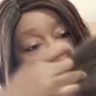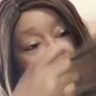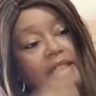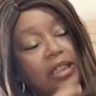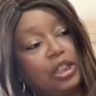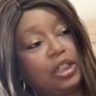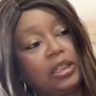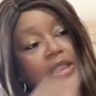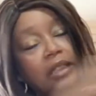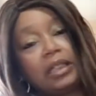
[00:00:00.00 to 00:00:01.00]
can see
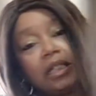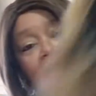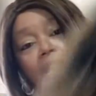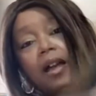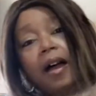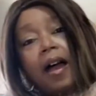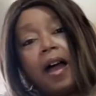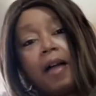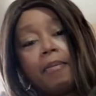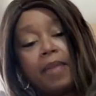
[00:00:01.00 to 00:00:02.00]
she's just a
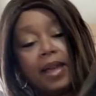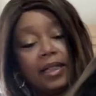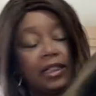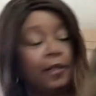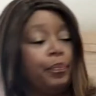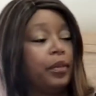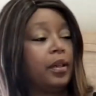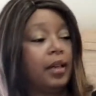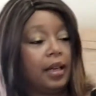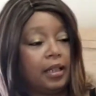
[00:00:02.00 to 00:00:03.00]
hot mess.
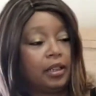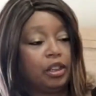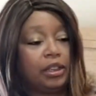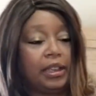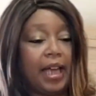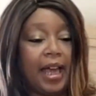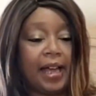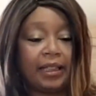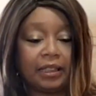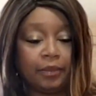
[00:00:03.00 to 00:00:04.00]
She
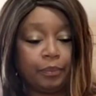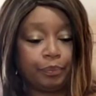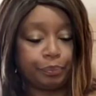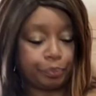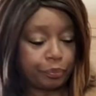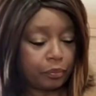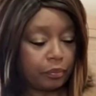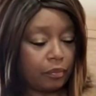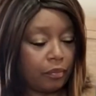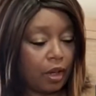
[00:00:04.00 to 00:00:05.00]
has
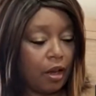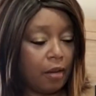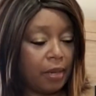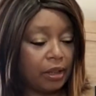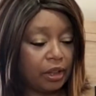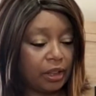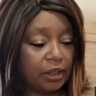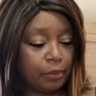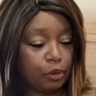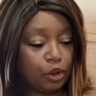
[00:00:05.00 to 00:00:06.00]

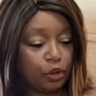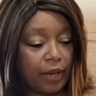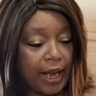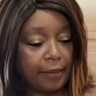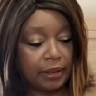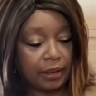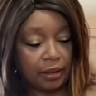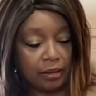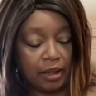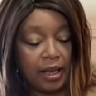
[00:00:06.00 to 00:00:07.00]
adjustable straps
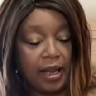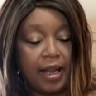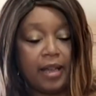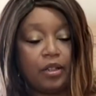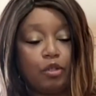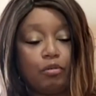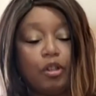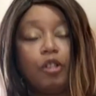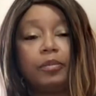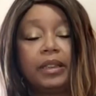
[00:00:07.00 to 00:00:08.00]
and two
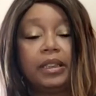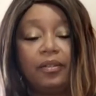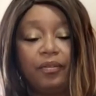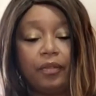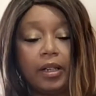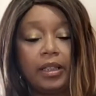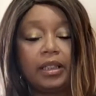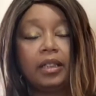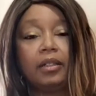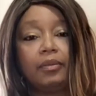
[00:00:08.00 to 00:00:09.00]
combs in the
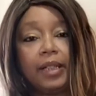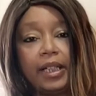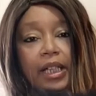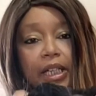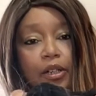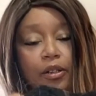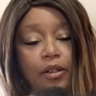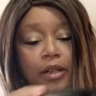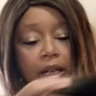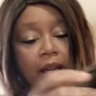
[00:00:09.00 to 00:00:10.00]
front right here,
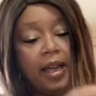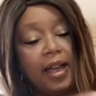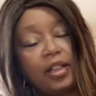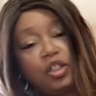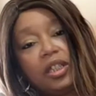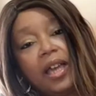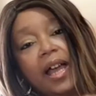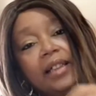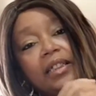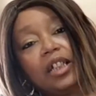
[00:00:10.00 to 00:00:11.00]
and she
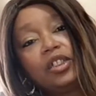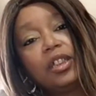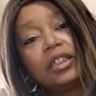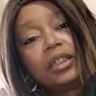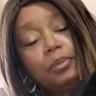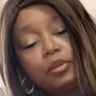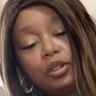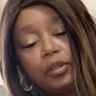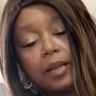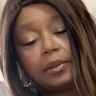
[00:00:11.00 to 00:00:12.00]
has adjustable
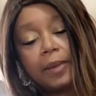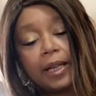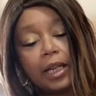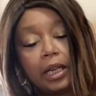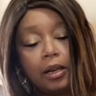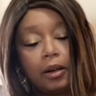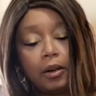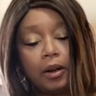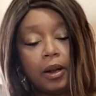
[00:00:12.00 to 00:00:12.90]
straps back here